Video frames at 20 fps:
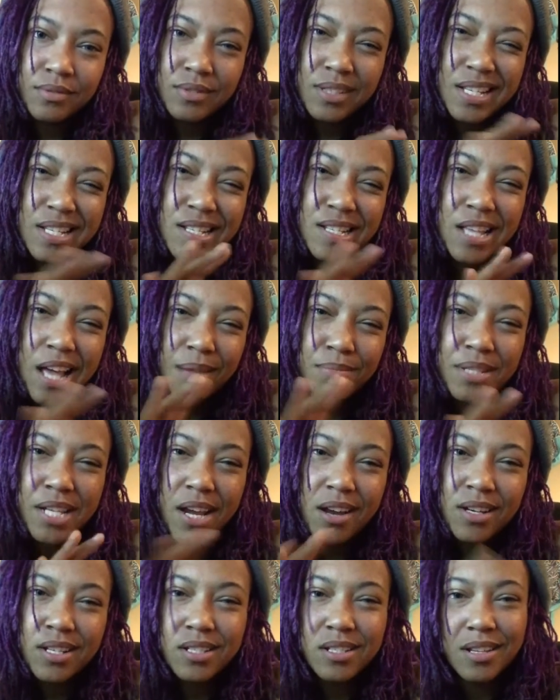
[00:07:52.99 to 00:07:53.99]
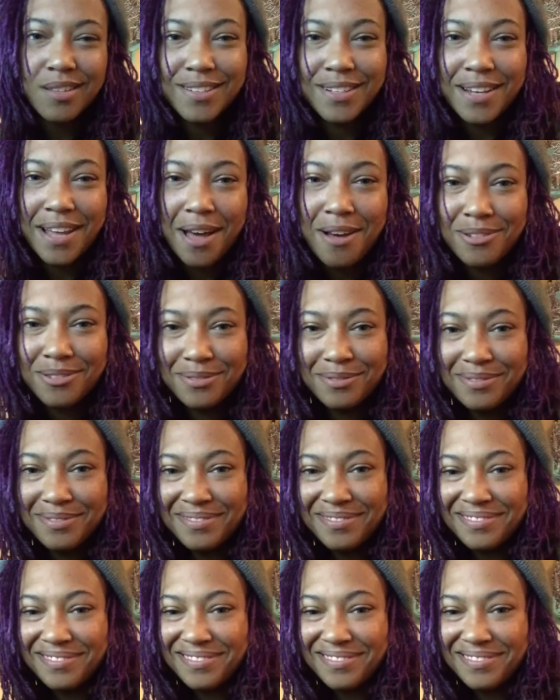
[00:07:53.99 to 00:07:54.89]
Let's stop tearing each other down.